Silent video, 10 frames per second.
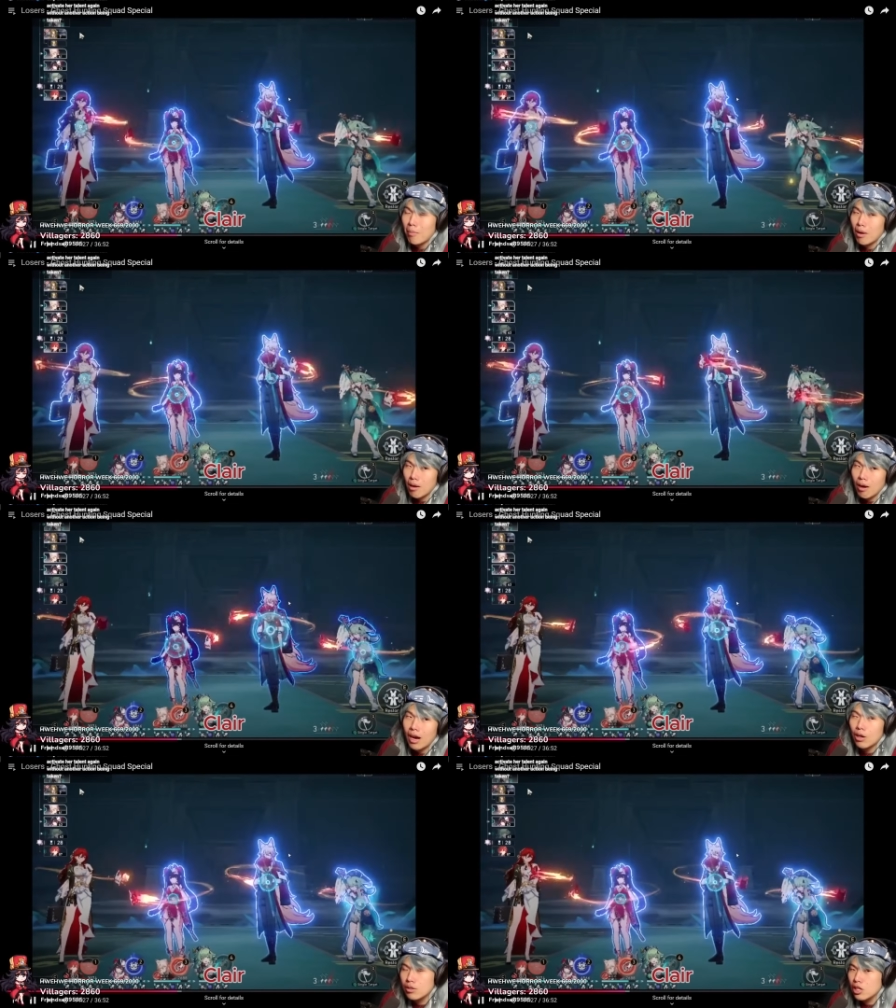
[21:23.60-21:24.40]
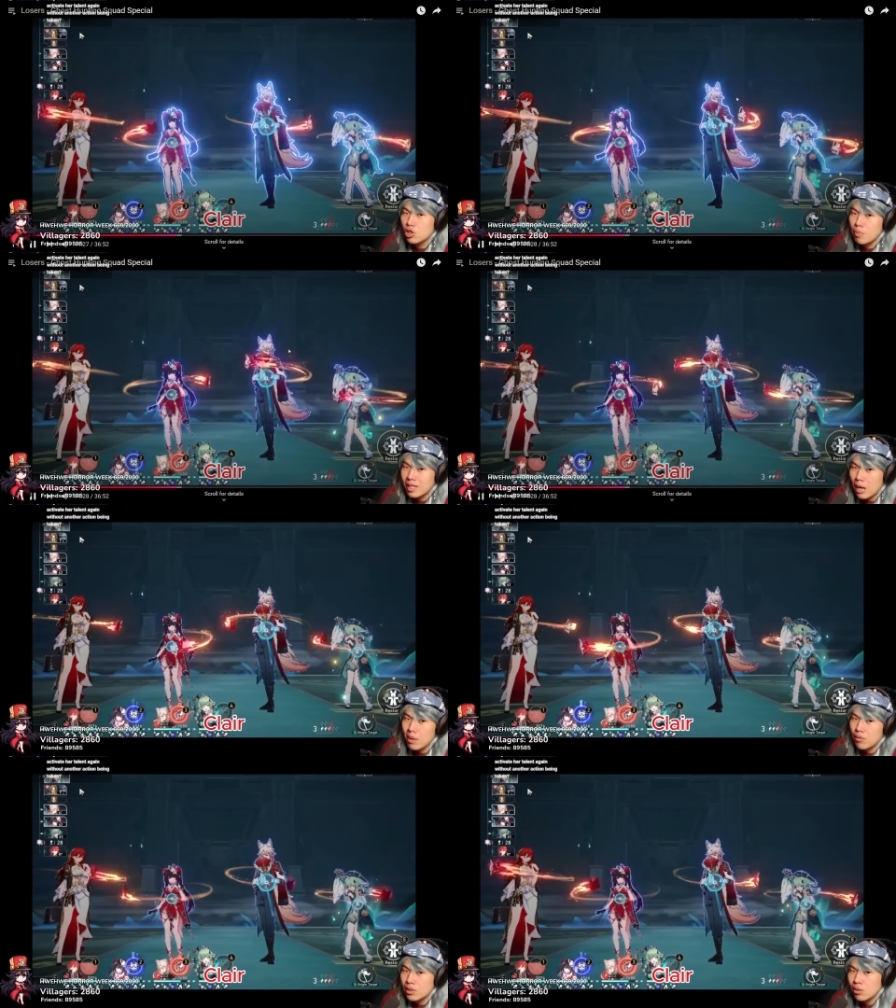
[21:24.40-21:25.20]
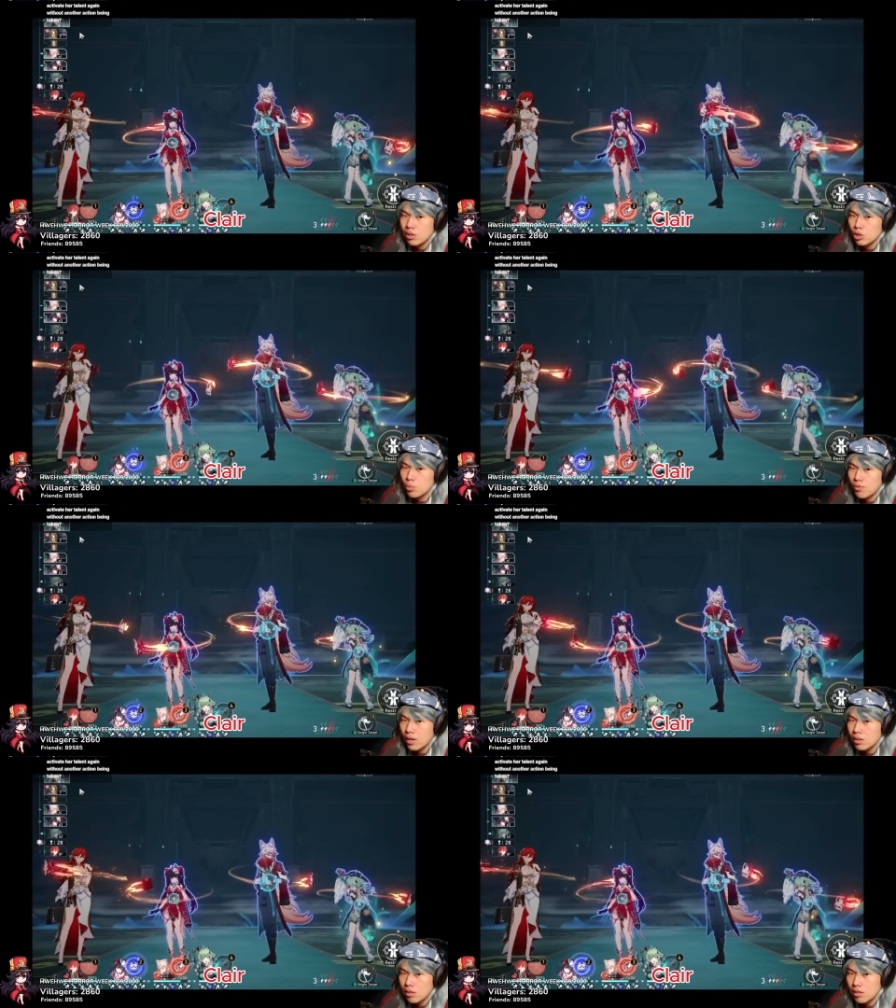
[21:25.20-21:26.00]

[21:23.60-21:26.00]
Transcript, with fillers: But uh, I don't think it should be that big of a deal. It should be fine.